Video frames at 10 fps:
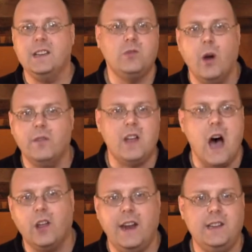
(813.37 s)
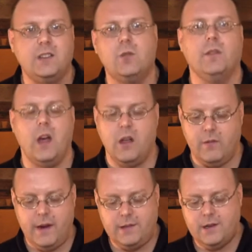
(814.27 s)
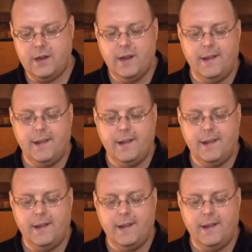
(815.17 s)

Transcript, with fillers: to twelve dollar, eight to twelve dollar range.